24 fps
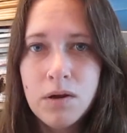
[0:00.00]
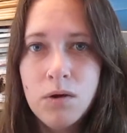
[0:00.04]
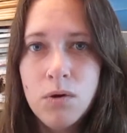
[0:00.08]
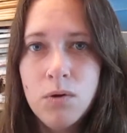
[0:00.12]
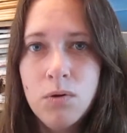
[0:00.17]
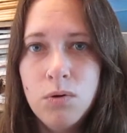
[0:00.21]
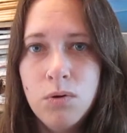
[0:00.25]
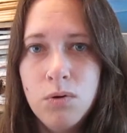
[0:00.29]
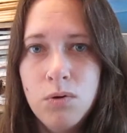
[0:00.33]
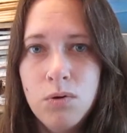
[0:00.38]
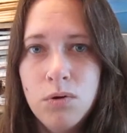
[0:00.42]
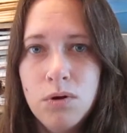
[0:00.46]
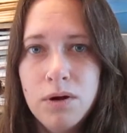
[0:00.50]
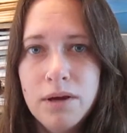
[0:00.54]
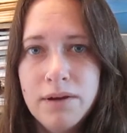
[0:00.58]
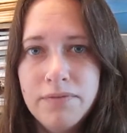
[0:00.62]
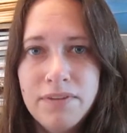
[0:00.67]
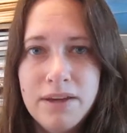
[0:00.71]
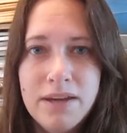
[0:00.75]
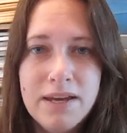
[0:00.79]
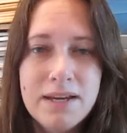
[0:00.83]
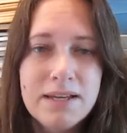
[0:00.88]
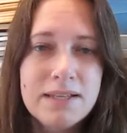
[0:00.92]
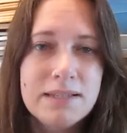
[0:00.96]
or if
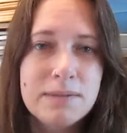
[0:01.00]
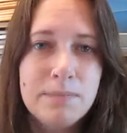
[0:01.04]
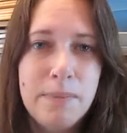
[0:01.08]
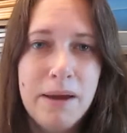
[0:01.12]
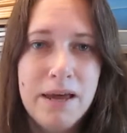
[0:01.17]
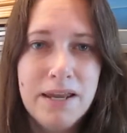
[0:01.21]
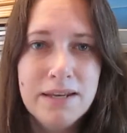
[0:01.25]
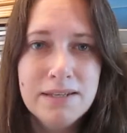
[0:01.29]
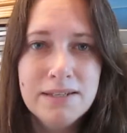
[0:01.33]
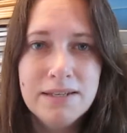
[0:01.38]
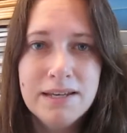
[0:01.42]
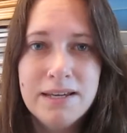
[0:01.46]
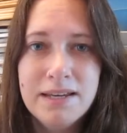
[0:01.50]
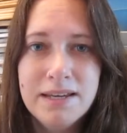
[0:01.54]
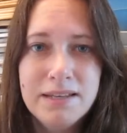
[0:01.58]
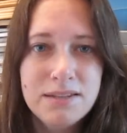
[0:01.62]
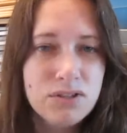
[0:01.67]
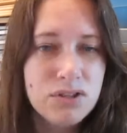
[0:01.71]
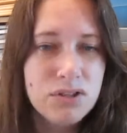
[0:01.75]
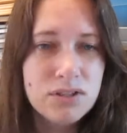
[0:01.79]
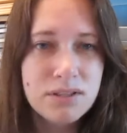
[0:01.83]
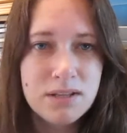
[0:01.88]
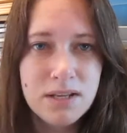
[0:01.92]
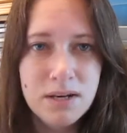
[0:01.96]
they expand it, it's
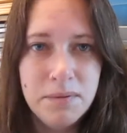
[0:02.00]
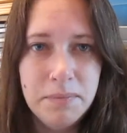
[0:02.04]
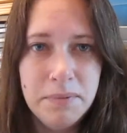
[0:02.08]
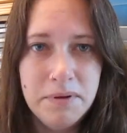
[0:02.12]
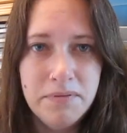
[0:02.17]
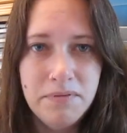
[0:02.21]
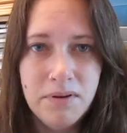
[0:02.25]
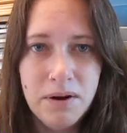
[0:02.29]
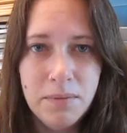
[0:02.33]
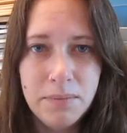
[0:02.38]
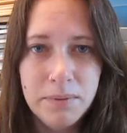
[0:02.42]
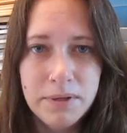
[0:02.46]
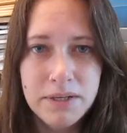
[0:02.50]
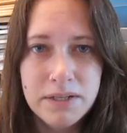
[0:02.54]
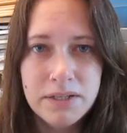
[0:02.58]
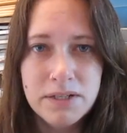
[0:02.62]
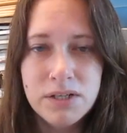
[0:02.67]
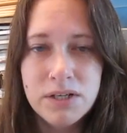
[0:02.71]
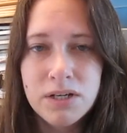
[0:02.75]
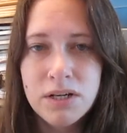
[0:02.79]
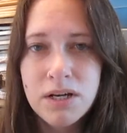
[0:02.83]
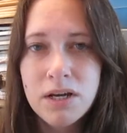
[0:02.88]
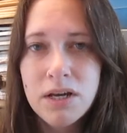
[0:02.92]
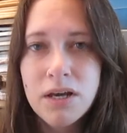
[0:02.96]
just going to be rubbish.